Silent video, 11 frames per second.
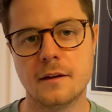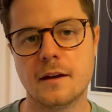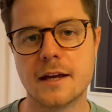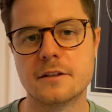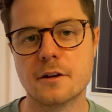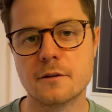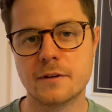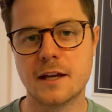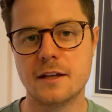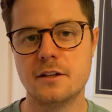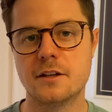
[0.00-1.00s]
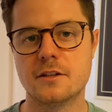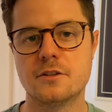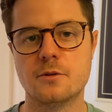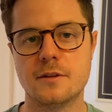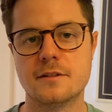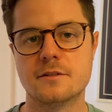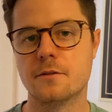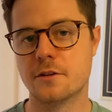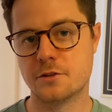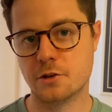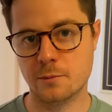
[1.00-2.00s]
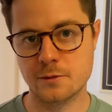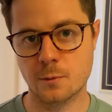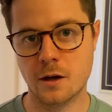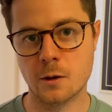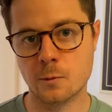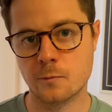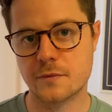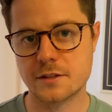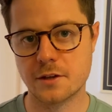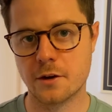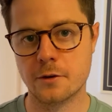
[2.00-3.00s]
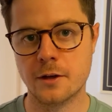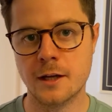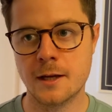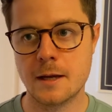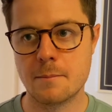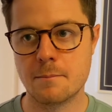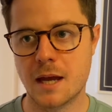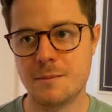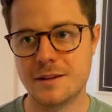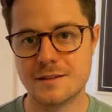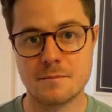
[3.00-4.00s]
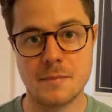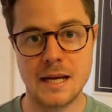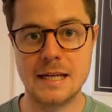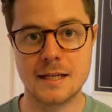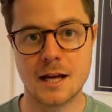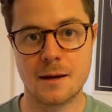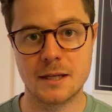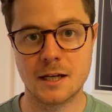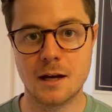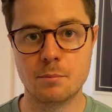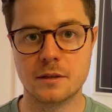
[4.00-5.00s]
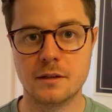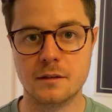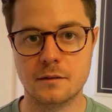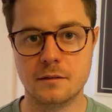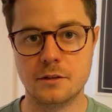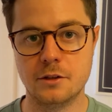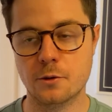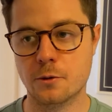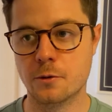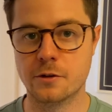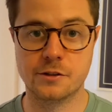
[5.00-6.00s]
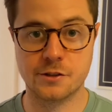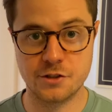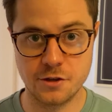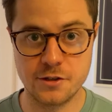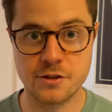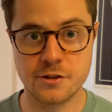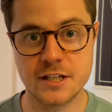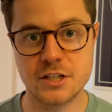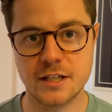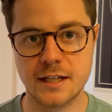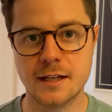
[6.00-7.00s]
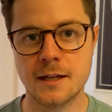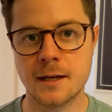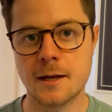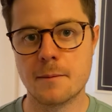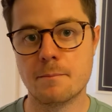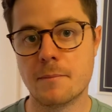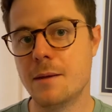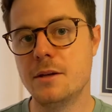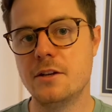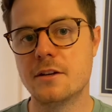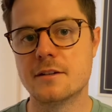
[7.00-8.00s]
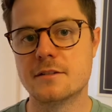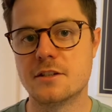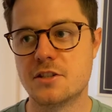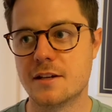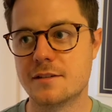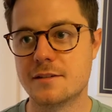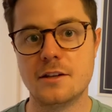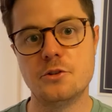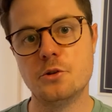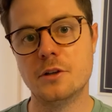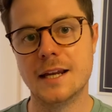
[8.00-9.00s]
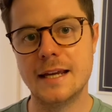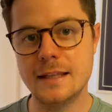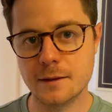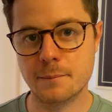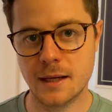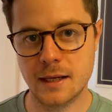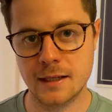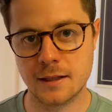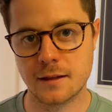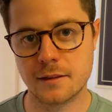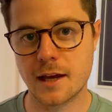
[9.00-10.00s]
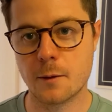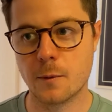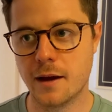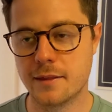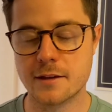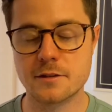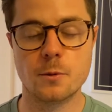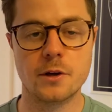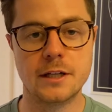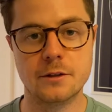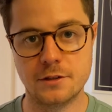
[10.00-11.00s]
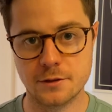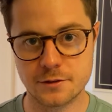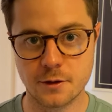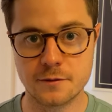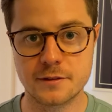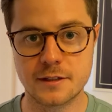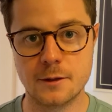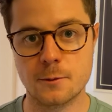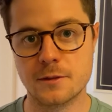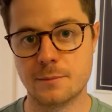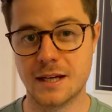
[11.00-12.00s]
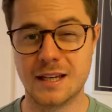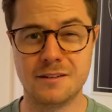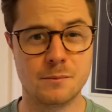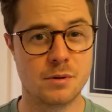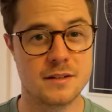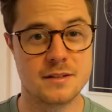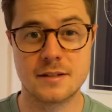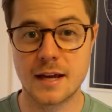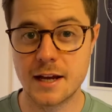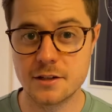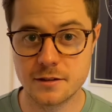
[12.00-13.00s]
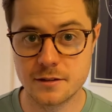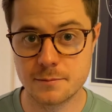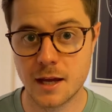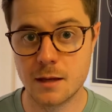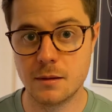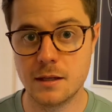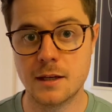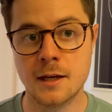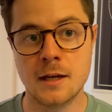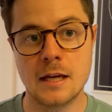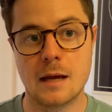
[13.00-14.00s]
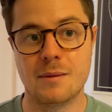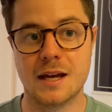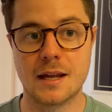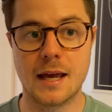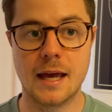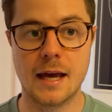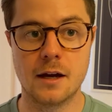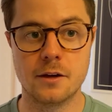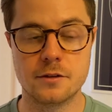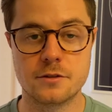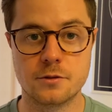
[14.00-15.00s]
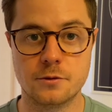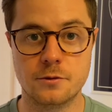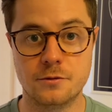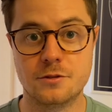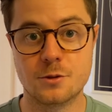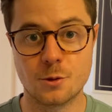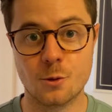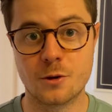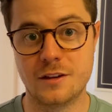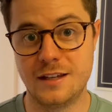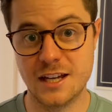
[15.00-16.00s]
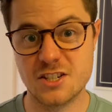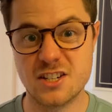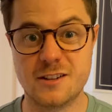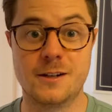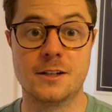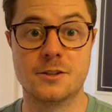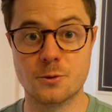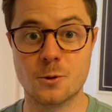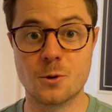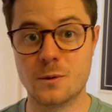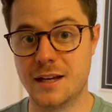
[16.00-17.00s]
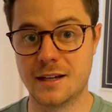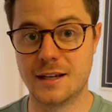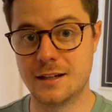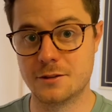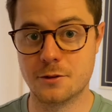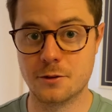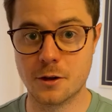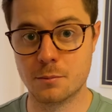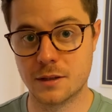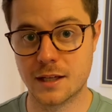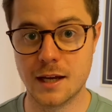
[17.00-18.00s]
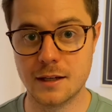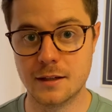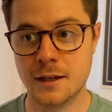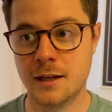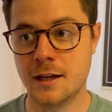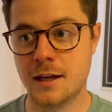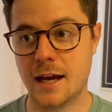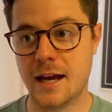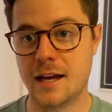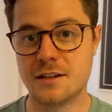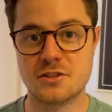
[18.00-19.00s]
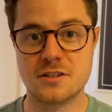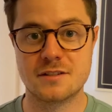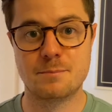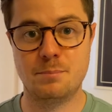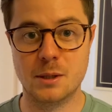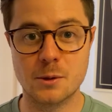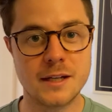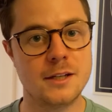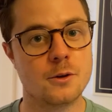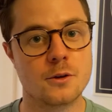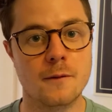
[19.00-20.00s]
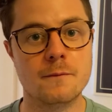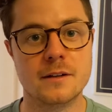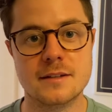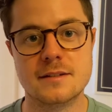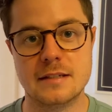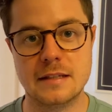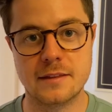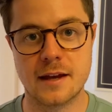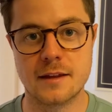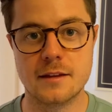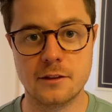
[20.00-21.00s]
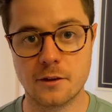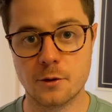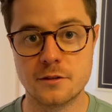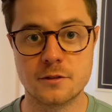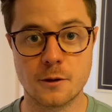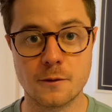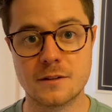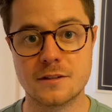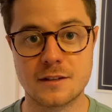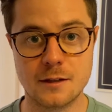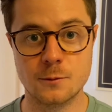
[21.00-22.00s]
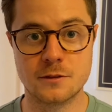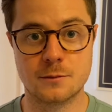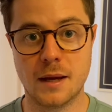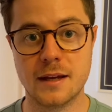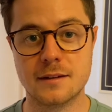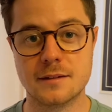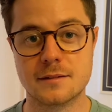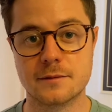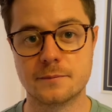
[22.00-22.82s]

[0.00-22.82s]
And don't forget, you can do this on the job as well. So maybe there's a meeting coming up and you're a junior engineer. Maybe you can suggest that you lead the meeting. That way, that's working on your soft skills about giving presentations, maybe about how to talk the engineering talk without getting too complicated, and just building your confidence in those soft skills space.